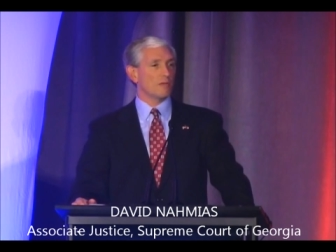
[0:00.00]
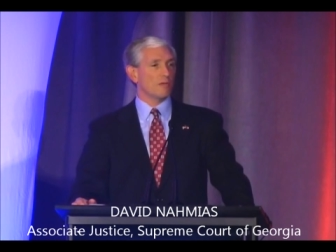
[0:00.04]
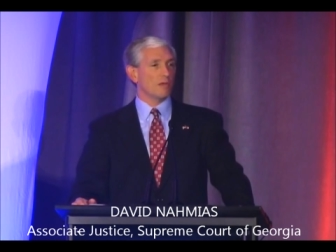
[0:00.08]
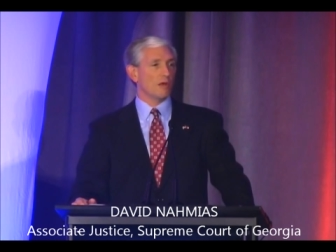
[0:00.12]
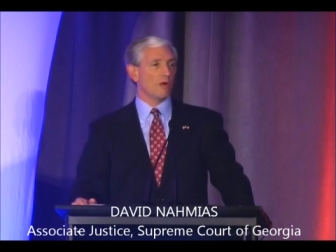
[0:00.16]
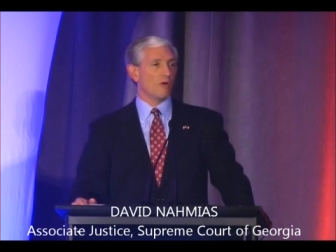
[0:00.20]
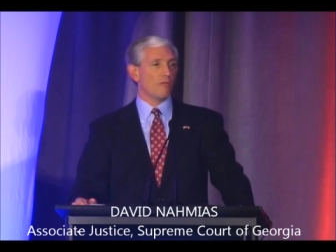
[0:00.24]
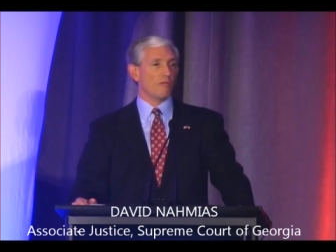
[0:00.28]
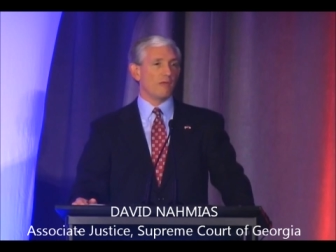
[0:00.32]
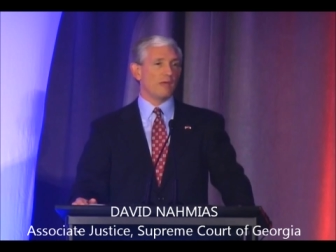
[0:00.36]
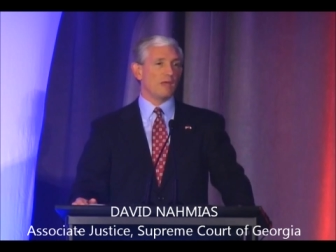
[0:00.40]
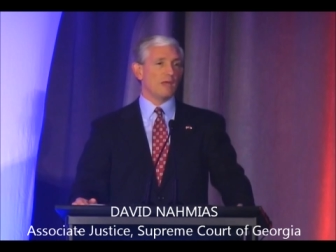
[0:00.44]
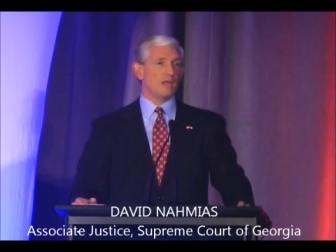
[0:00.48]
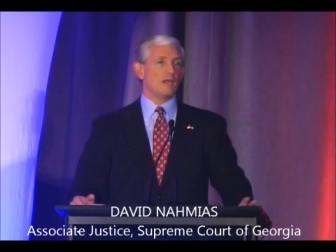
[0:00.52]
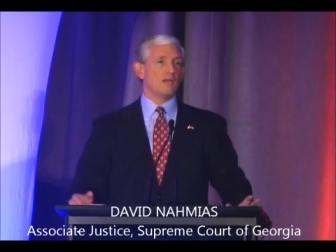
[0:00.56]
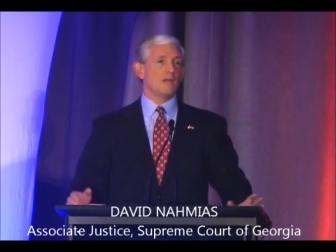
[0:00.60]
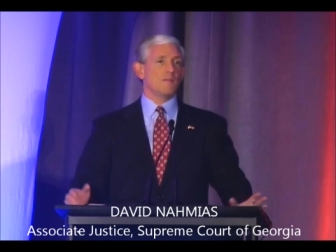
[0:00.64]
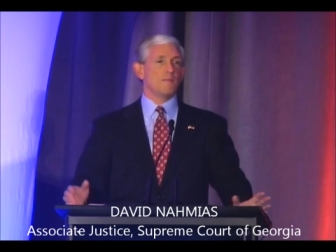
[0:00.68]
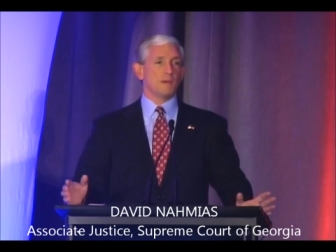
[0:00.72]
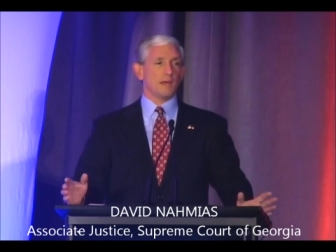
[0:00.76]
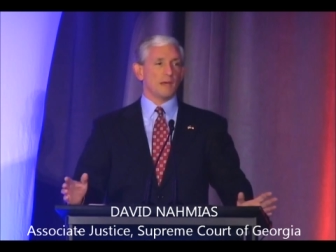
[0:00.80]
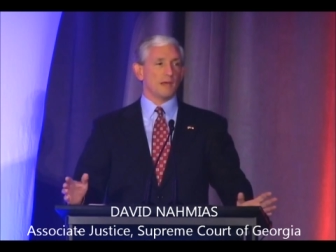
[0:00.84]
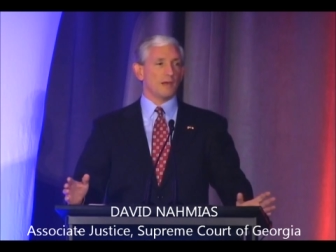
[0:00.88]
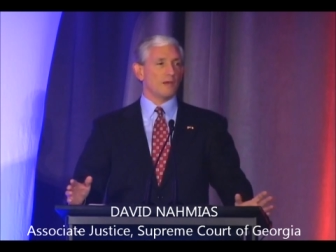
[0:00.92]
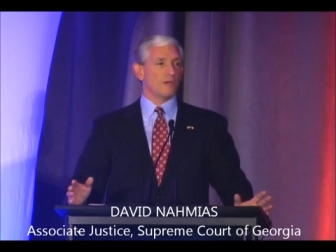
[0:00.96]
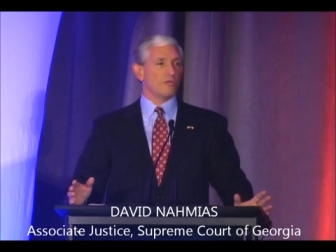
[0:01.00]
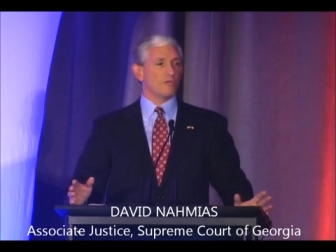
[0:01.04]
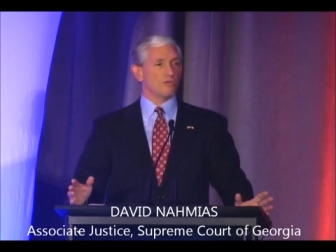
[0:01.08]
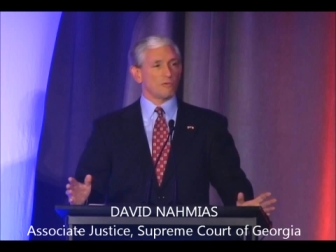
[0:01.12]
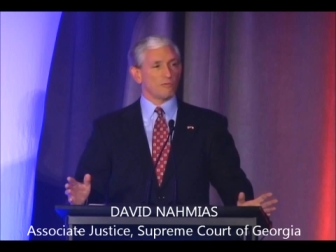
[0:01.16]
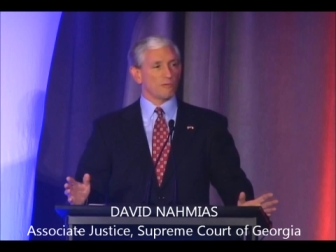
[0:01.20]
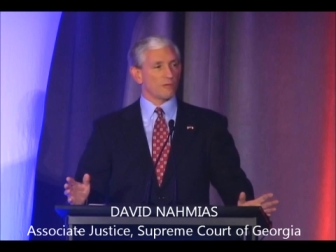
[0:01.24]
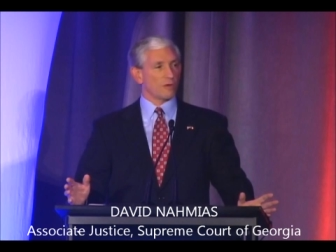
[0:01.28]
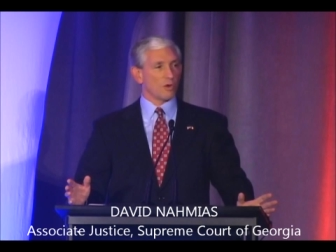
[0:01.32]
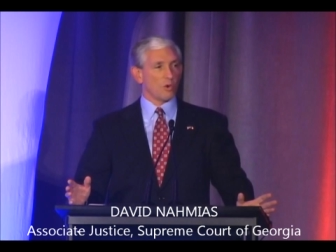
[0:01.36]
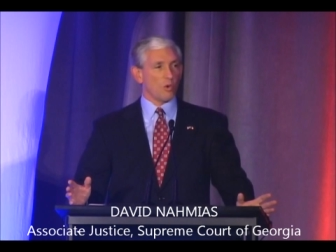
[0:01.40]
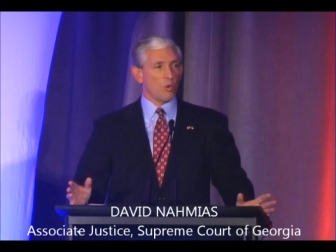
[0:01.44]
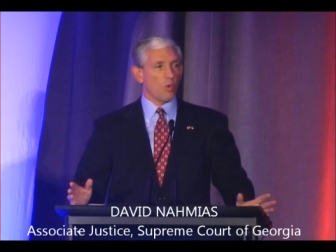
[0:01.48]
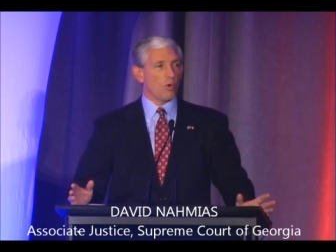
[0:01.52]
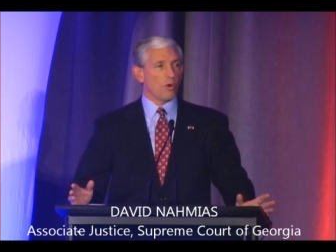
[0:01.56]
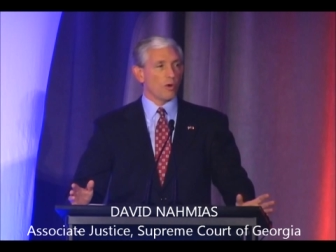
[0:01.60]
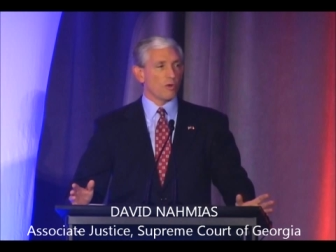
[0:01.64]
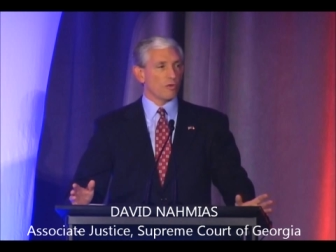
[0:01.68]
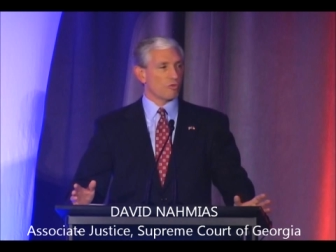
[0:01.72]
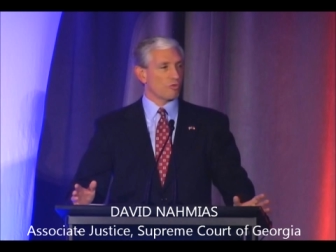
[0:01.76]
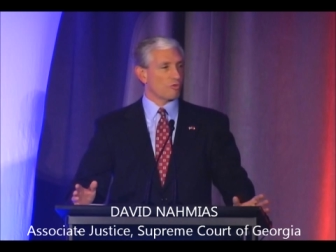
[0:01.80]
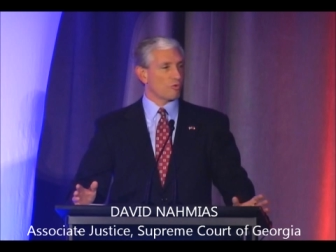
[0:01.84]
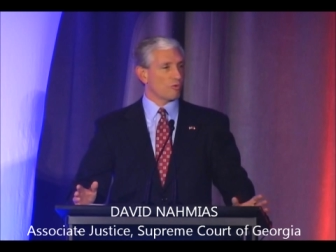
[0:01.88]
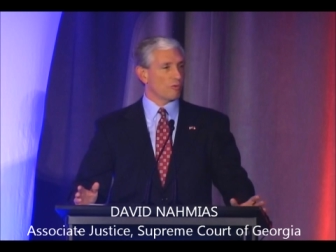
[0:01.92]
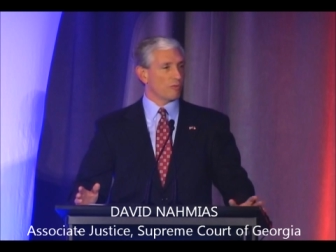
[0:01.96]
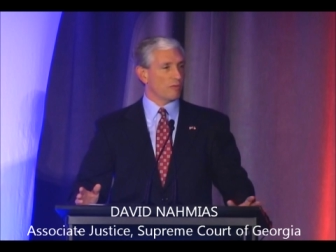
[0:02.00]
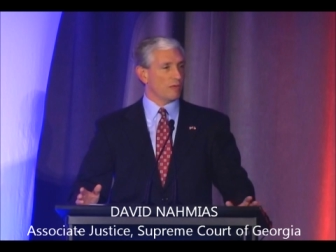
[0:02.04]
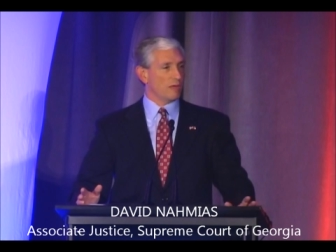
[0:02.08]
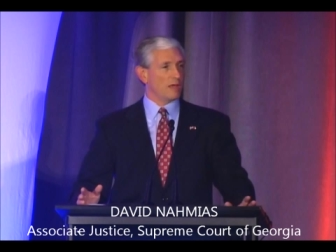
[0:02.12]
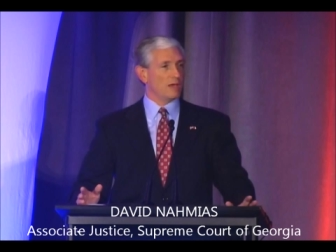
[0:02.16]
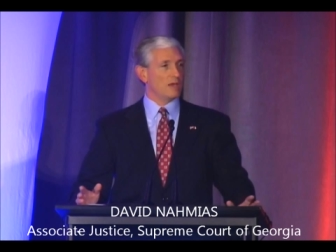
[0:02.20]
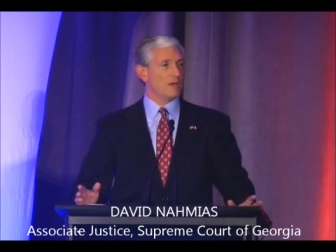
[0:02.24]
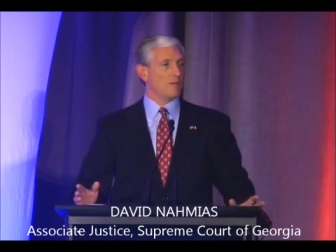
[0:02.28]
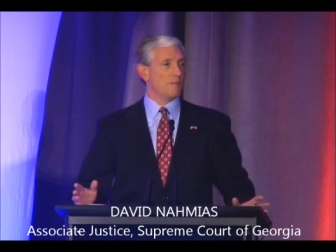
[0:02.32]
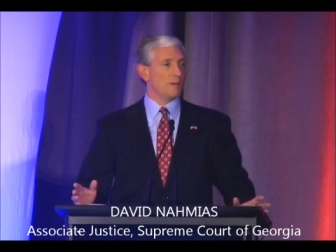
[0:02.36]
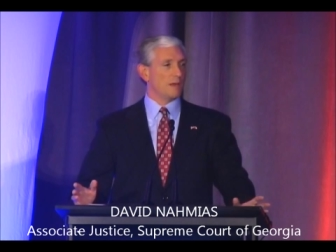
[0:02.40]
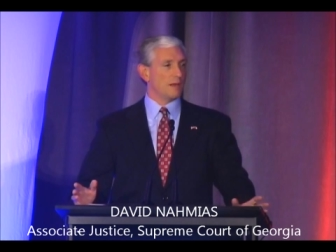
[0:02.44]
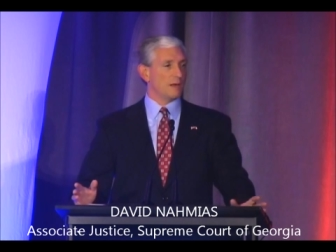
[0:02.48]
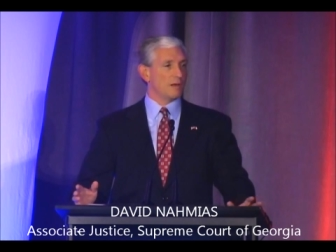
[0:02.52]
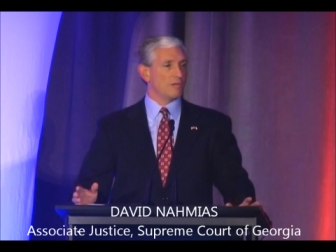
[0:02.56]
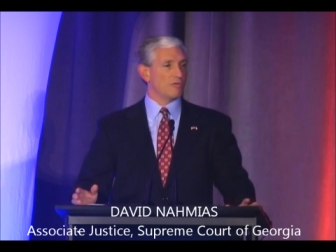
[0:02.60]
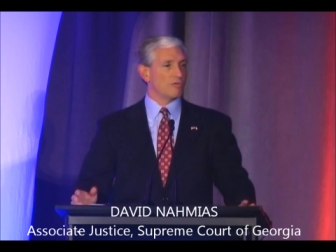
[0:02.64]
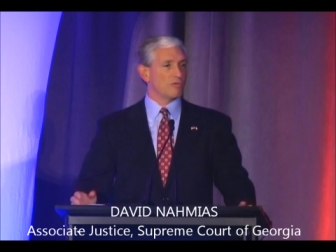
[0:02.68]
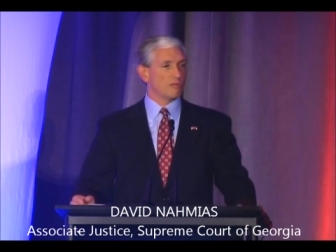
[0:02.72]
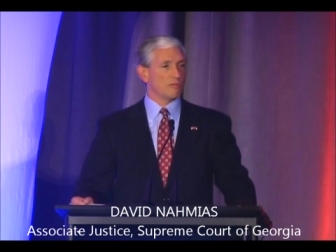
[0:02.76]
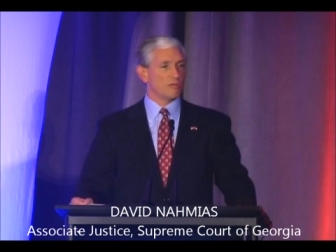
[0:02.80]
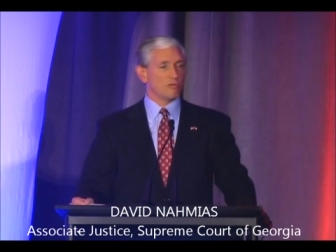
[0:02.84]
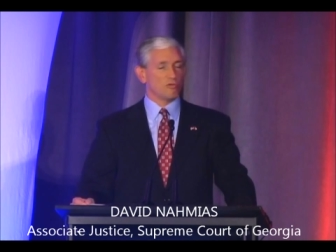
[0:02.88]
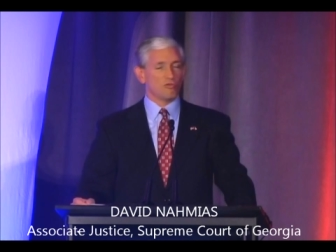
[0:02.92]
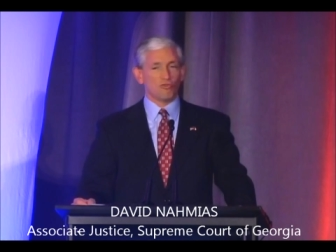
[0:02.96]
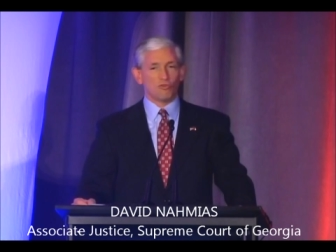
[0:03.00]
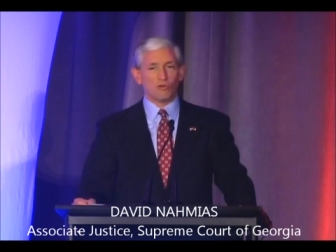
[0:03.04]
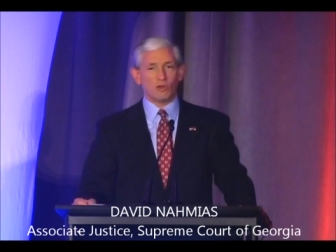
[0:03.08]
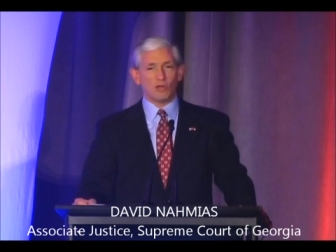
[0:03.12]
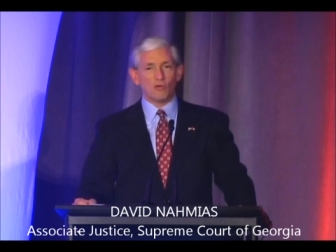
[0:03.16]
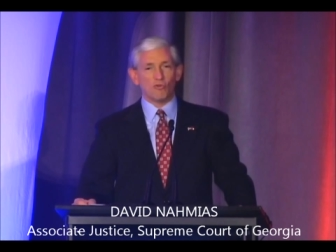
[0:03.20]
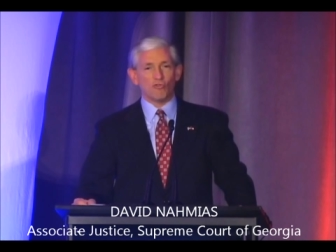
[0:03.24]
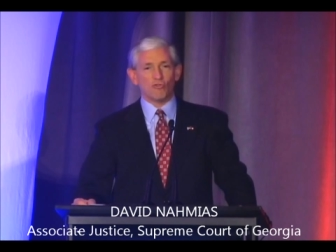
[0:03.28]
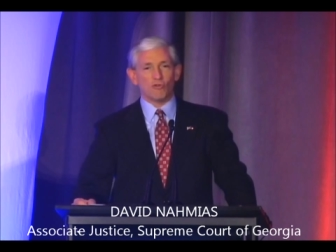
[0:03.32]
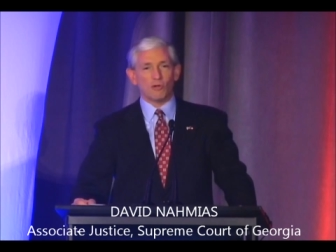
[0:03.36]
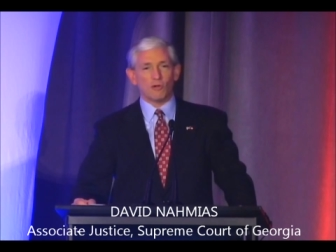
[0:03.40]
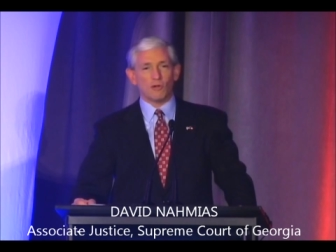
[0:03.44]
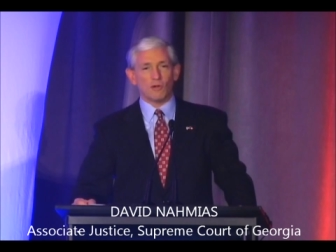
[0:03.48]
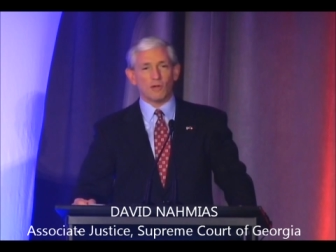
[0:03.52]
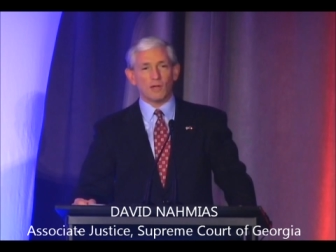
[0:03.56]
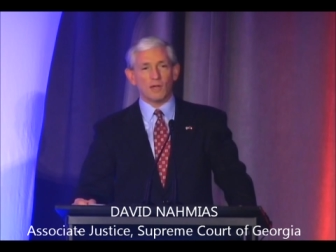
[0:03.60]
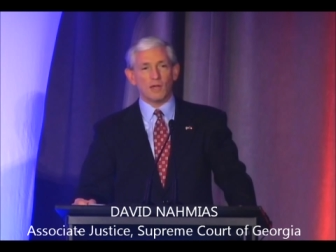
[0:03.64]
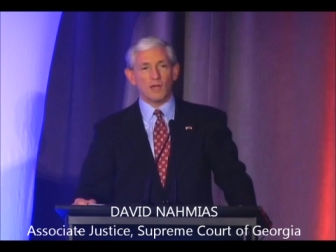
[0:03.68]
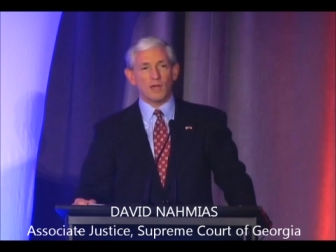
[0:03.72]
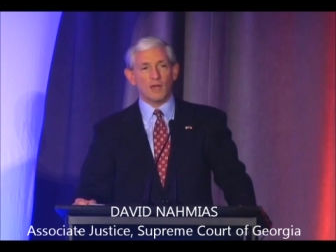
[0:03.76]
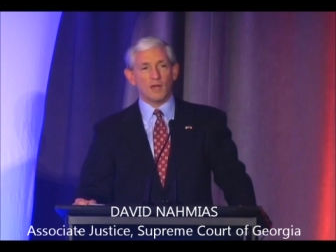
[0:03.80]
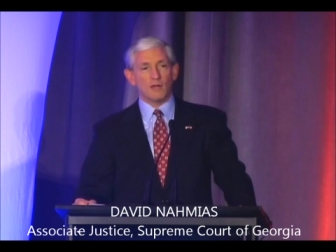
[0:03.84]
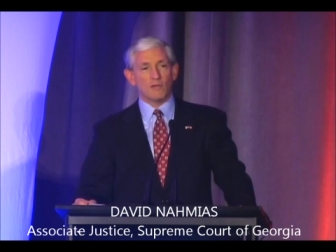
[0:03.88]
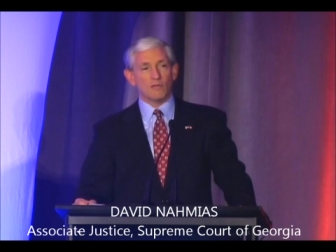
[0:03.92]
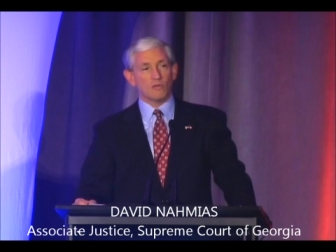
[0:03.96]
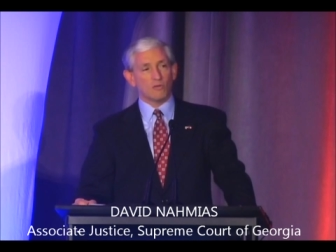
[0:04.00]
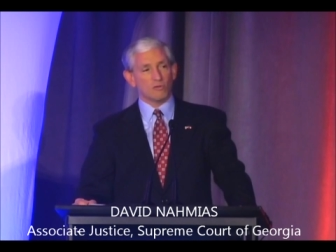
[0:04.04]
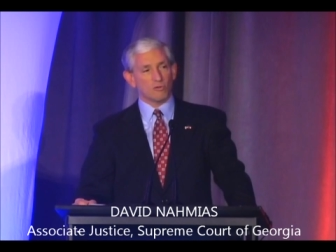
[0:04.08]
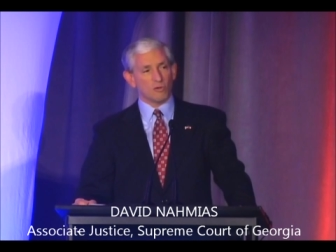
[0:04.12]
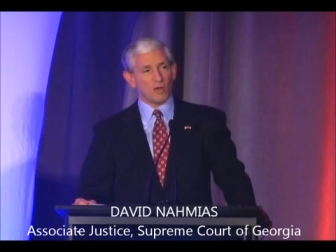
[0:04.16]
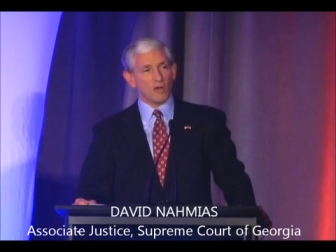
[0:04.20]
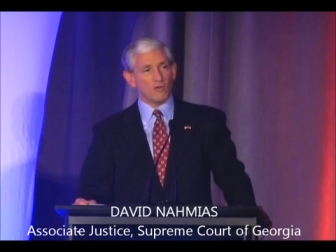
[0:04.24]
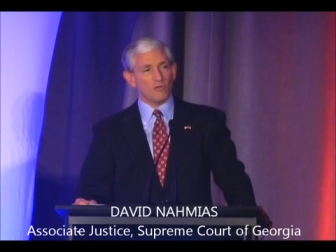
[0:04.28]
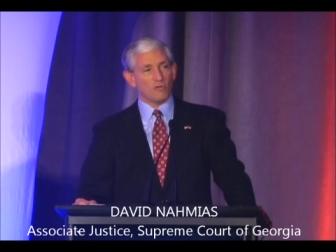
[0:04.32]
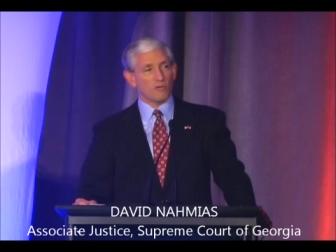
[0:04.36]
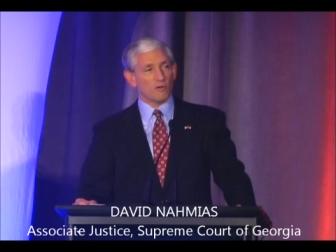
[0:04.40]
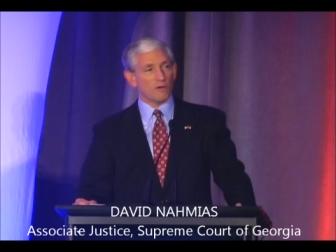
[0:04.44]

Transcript: on the independence of the courts or the independence of the judiciary to say so.